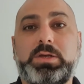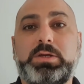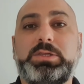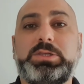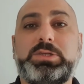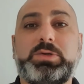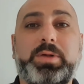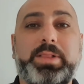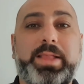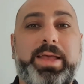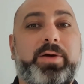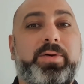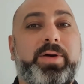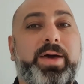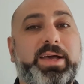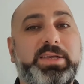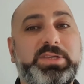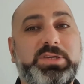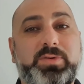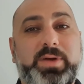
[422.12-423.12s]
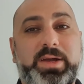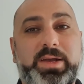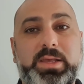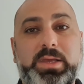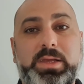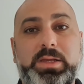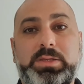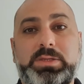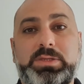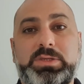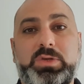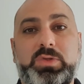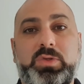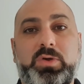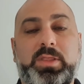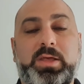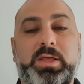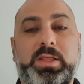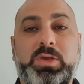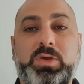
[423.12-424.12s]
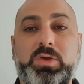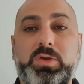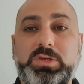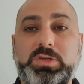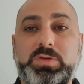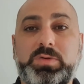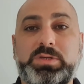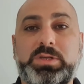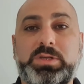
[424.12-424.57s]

to allow Azure AD to know that the user is